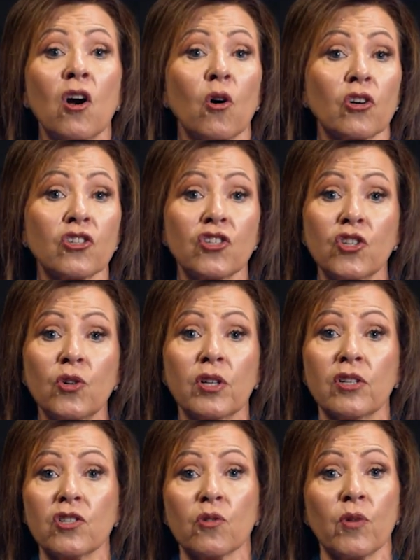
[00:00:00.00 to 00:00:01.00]
or
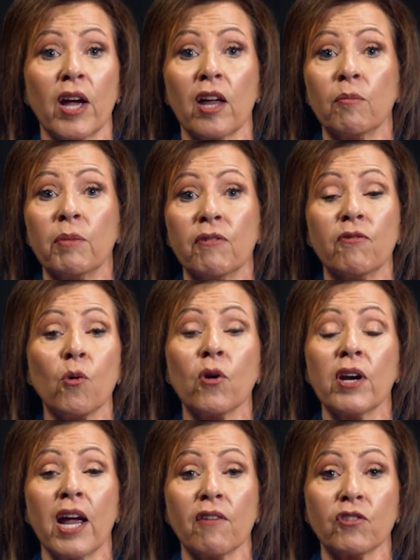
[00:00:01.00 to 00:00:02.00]
students around
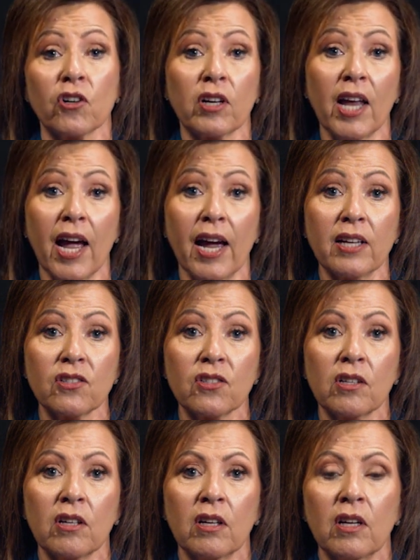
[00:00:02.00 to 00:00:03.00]
before and after
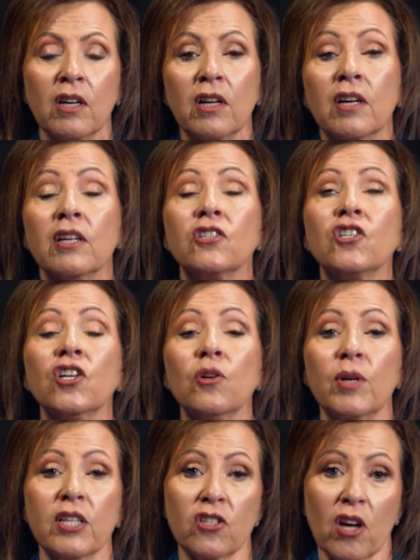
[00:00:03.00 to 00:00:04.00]
class.
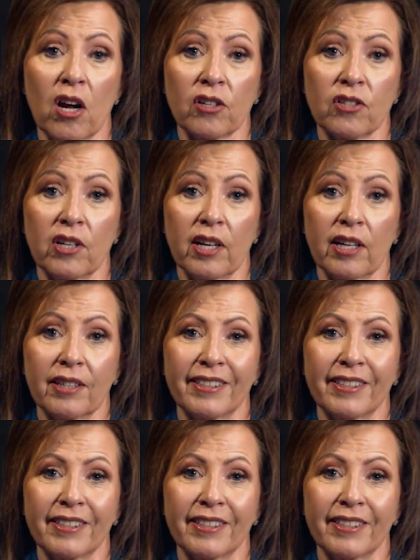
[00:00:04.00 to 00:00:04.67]
Too exhausting.